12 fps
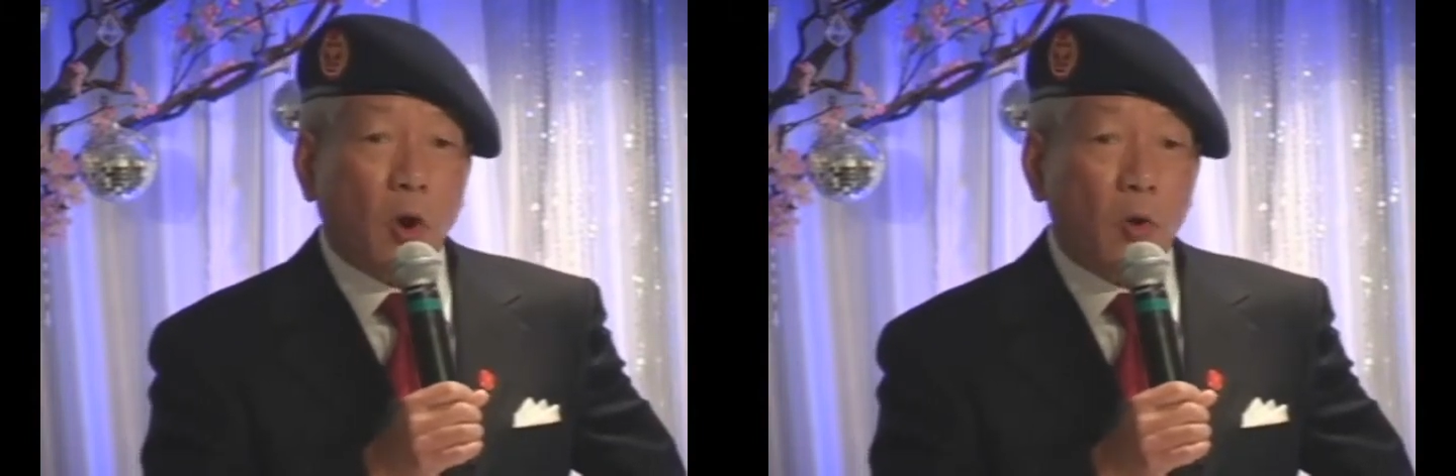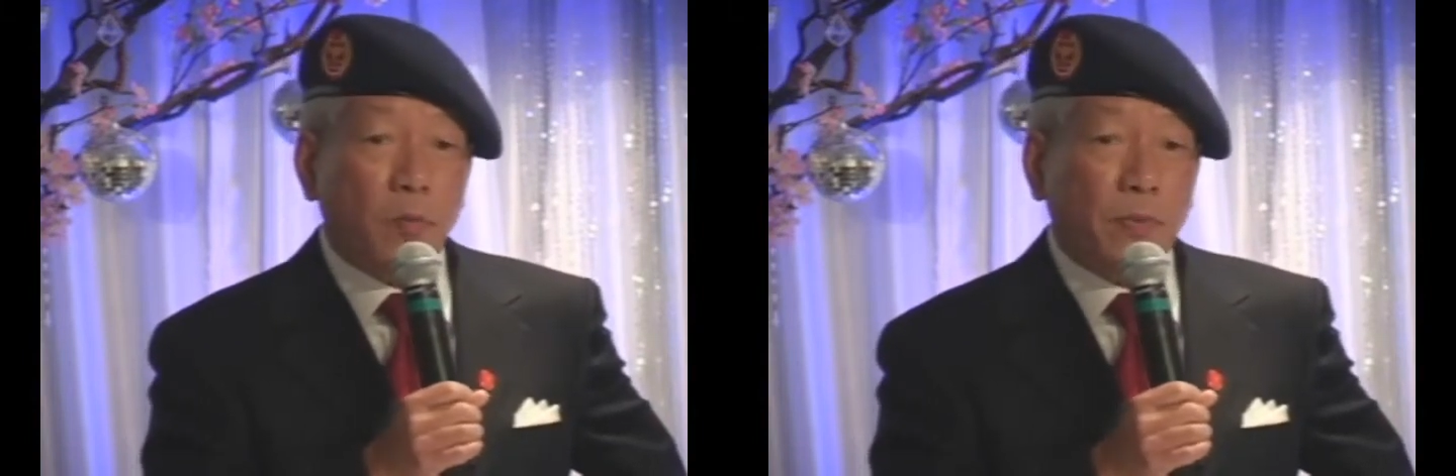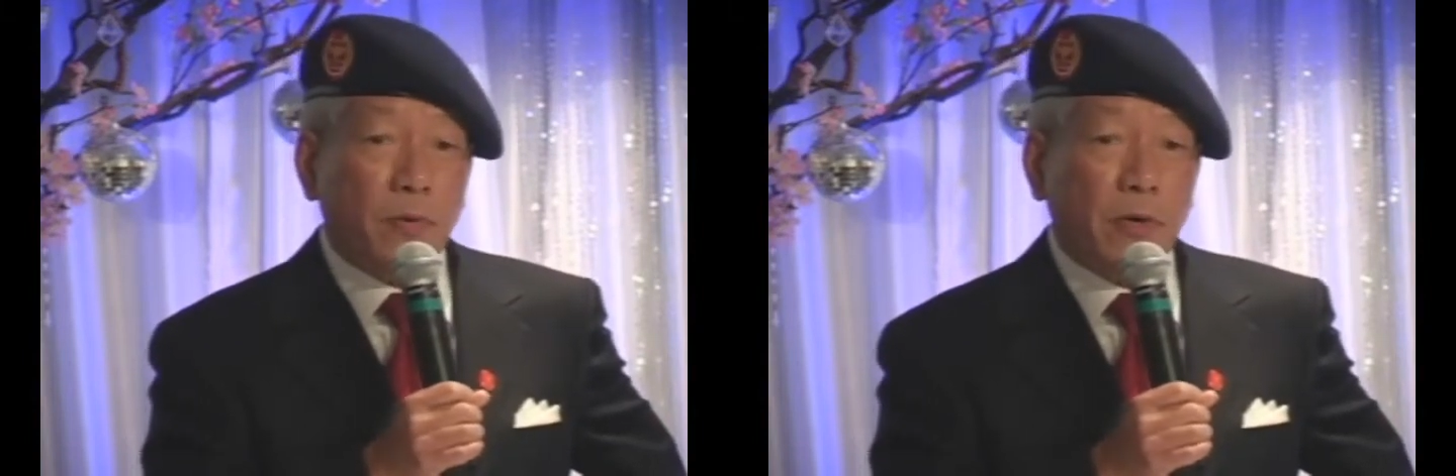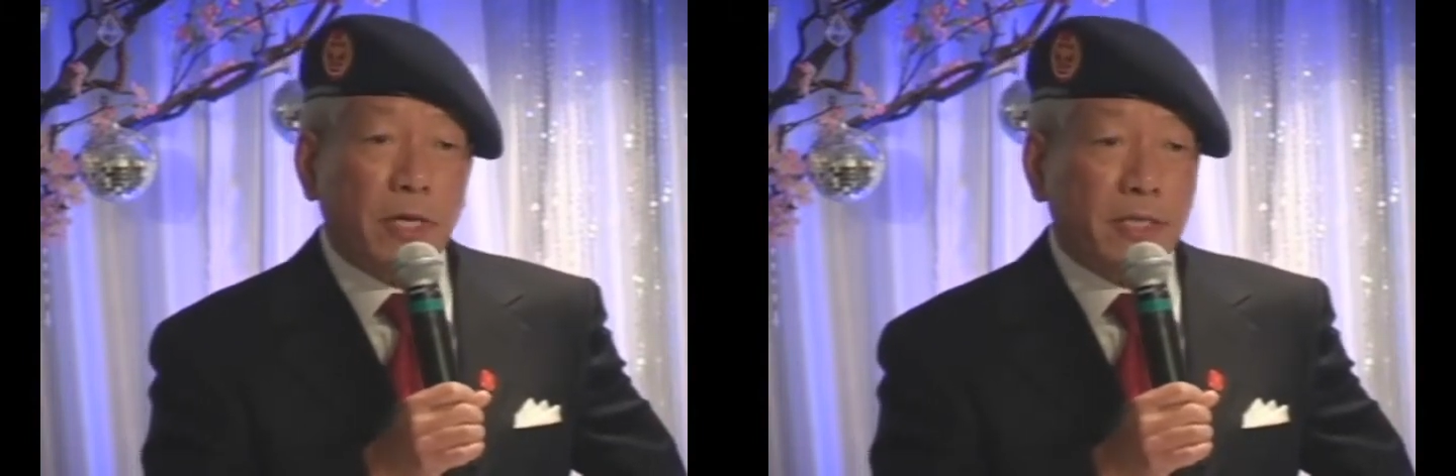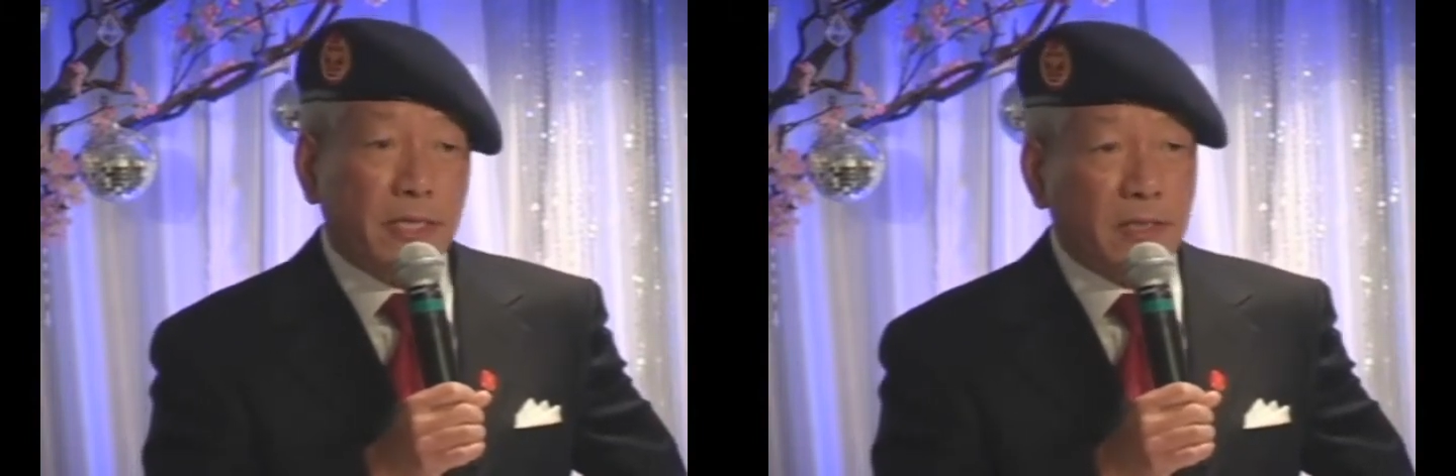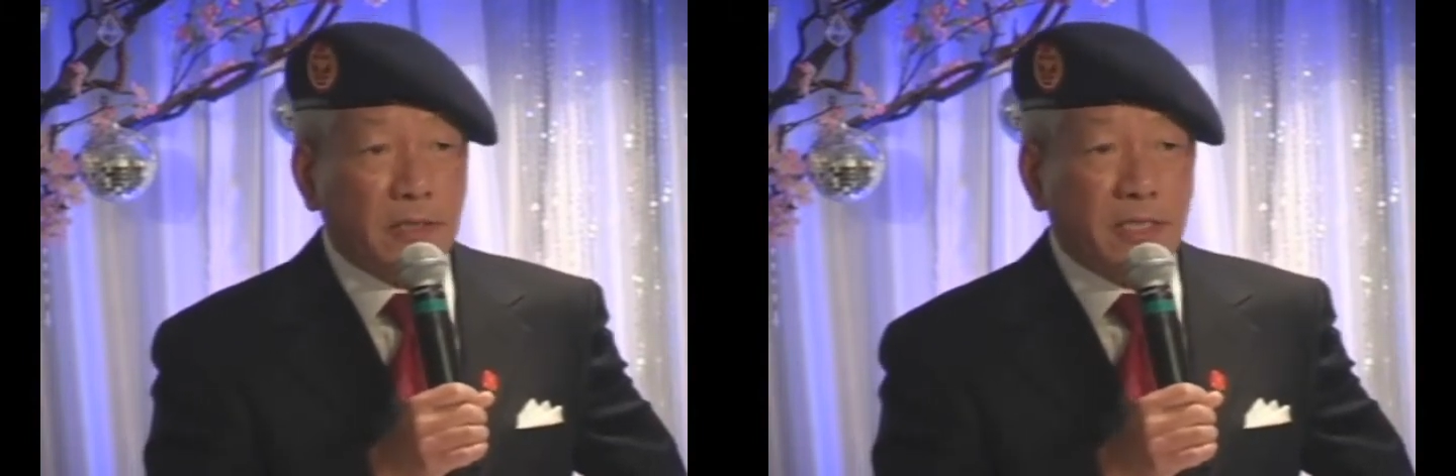
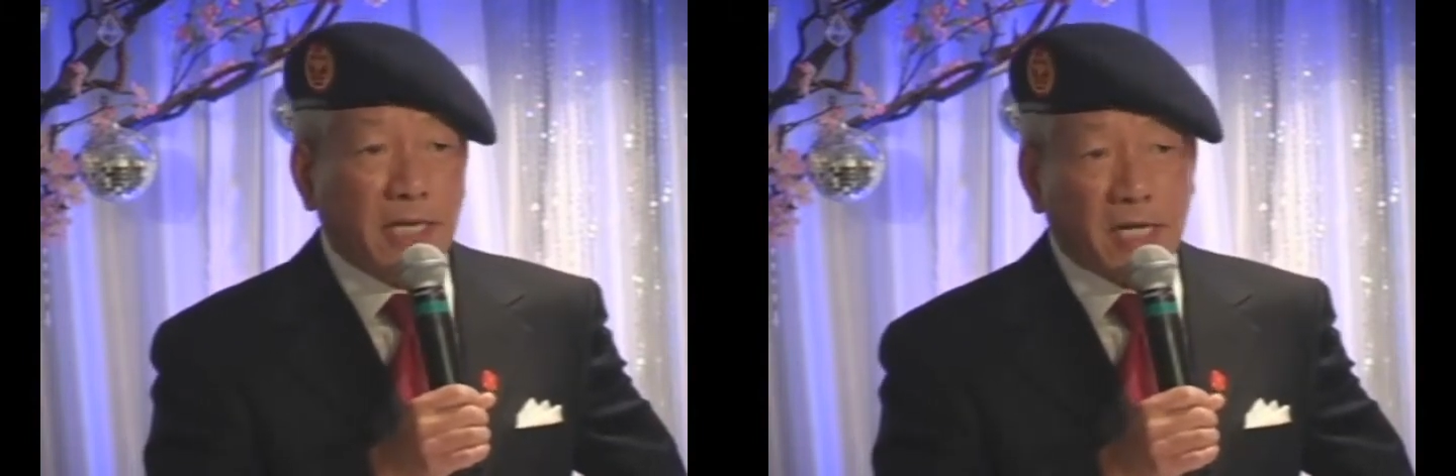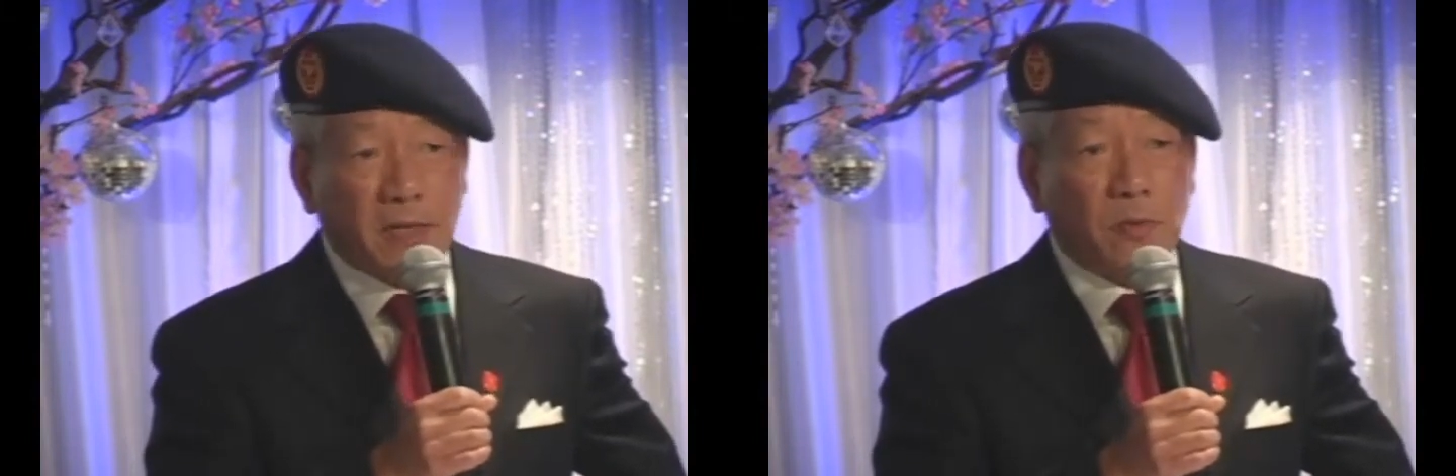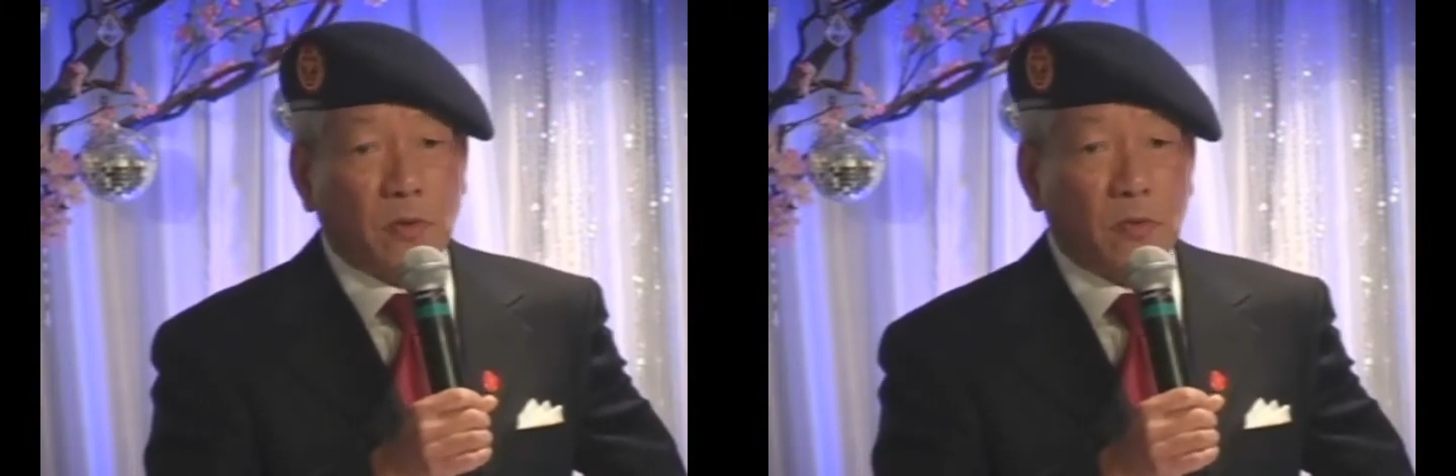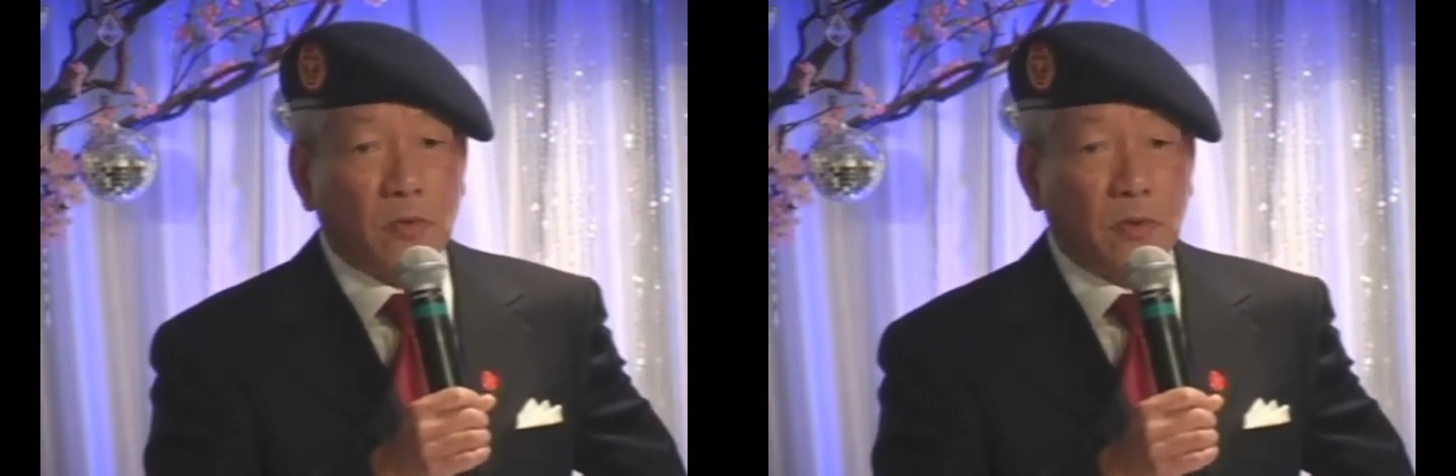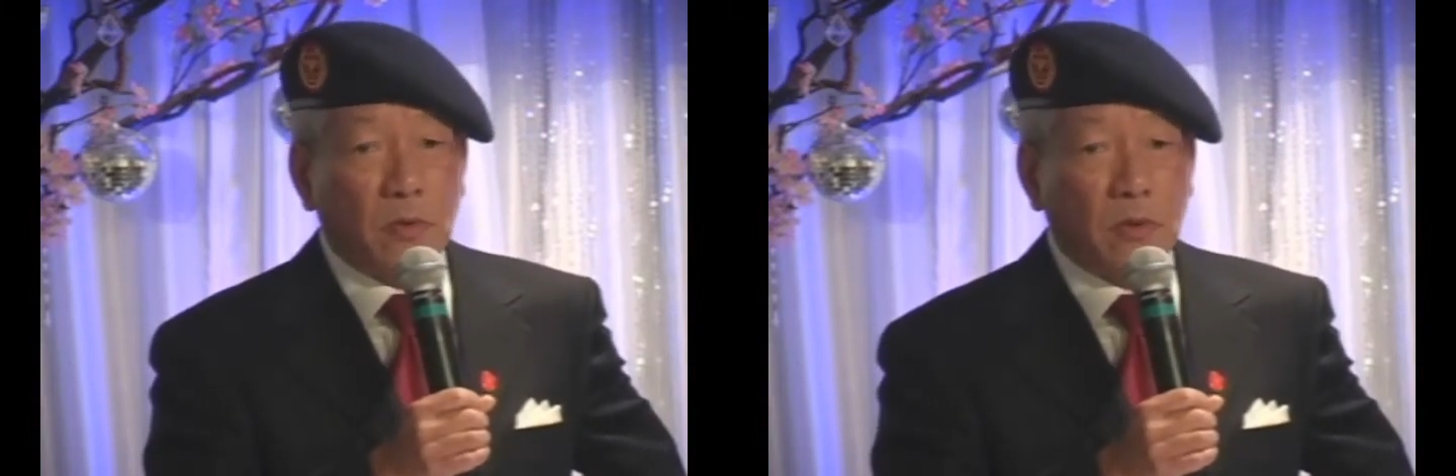operating table